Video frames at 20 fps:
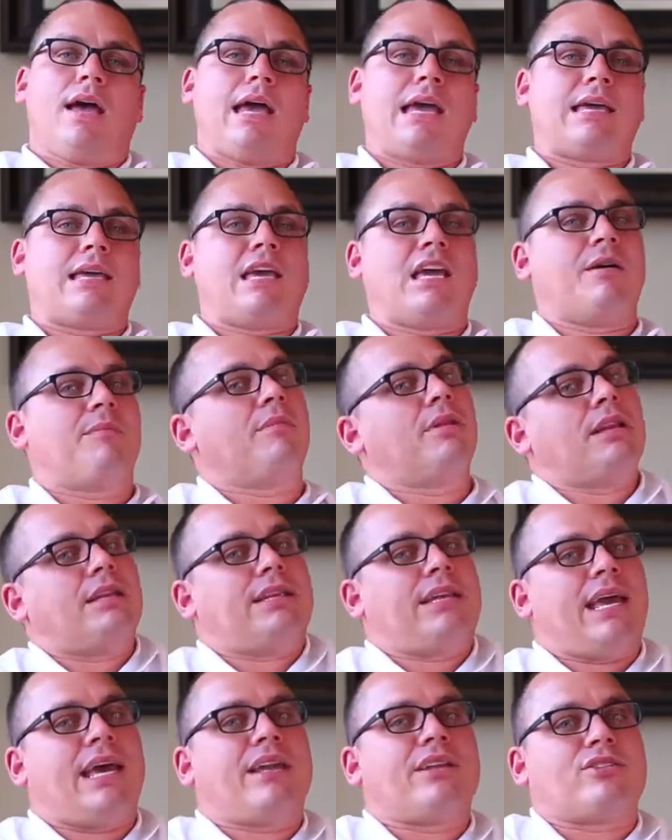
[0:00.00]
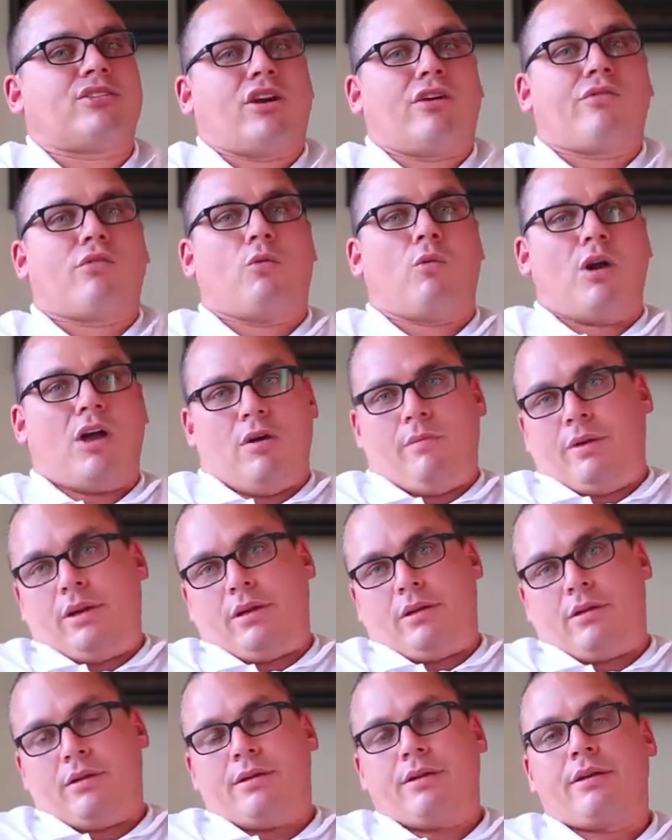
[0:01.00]
Hey, Kim, debt is
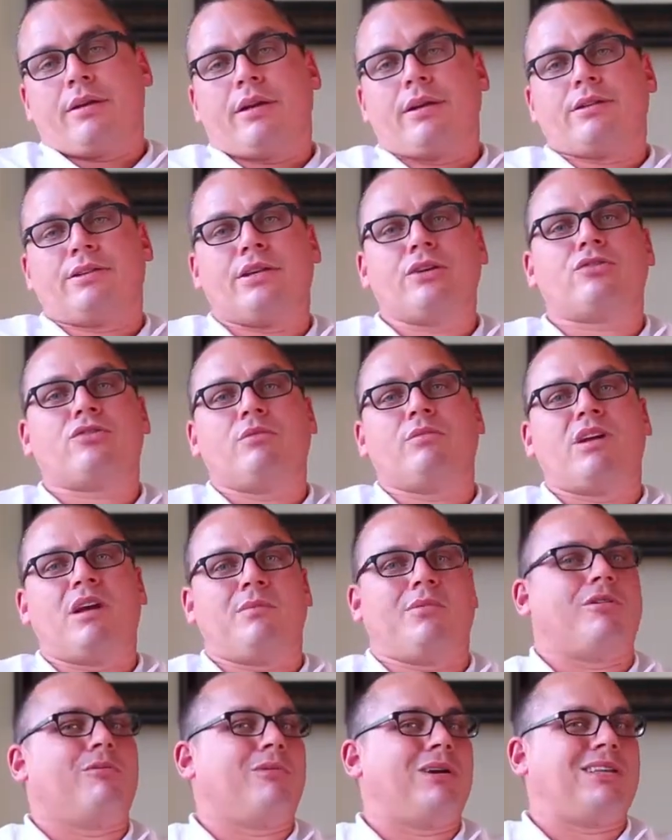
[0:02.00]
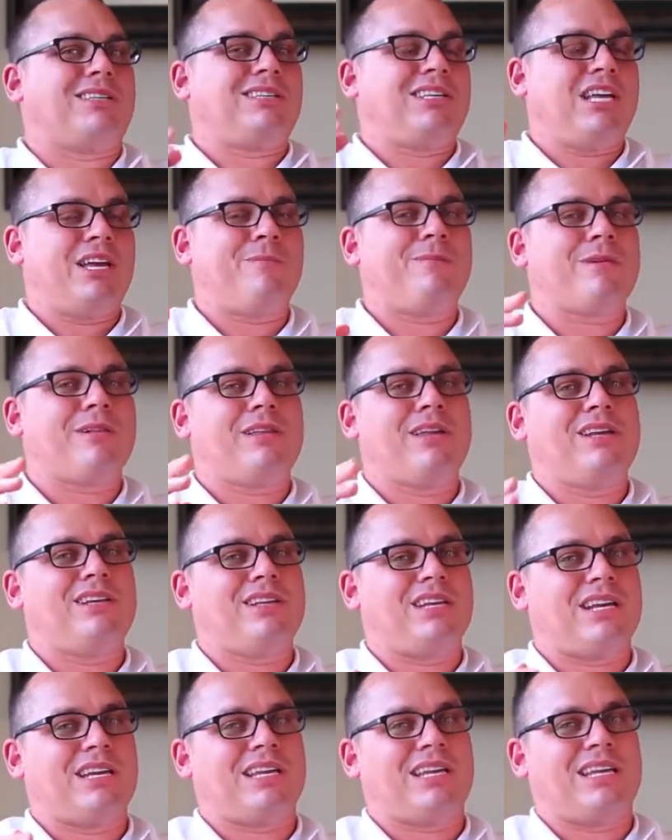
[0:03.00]
overwhelming. Just remember, we typically
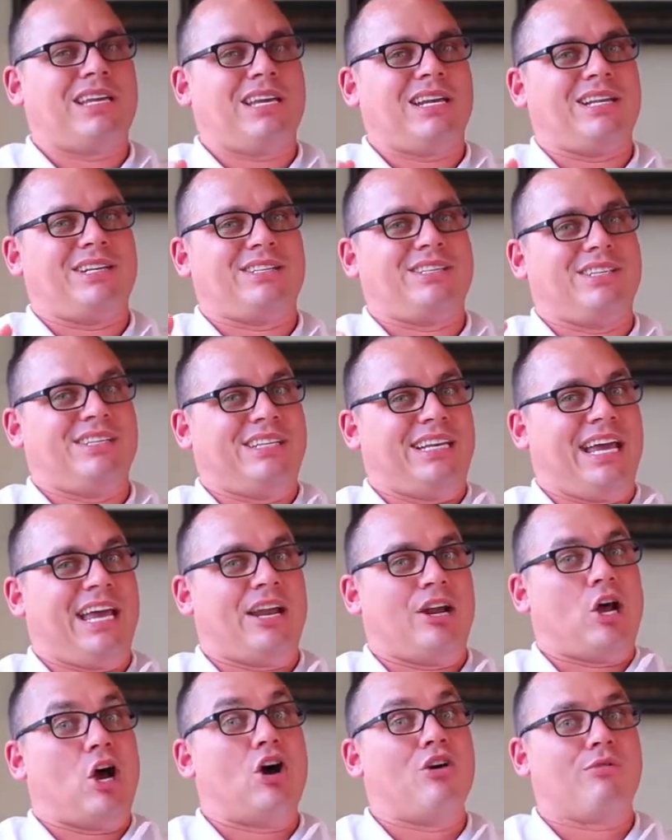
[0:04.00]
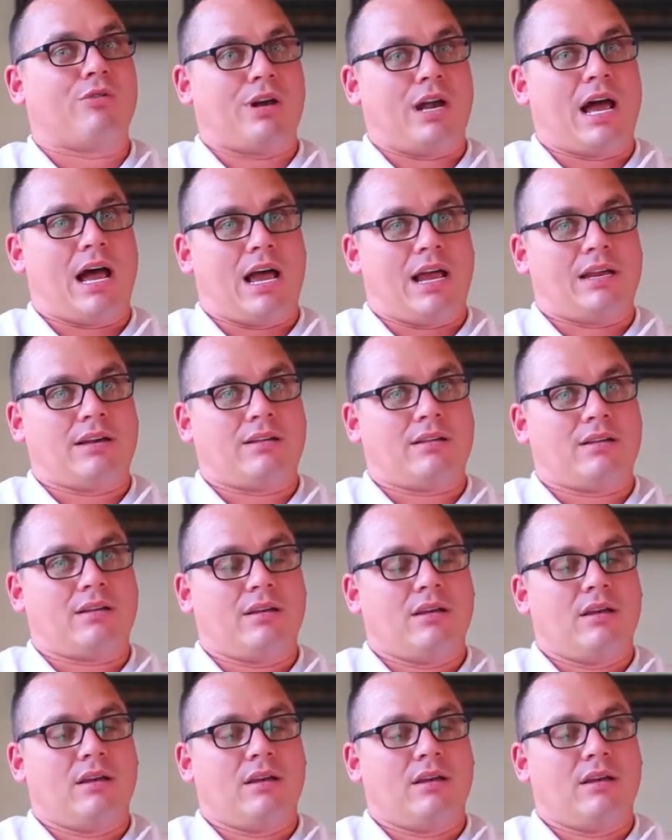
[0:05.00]
didn't get into debt overnight.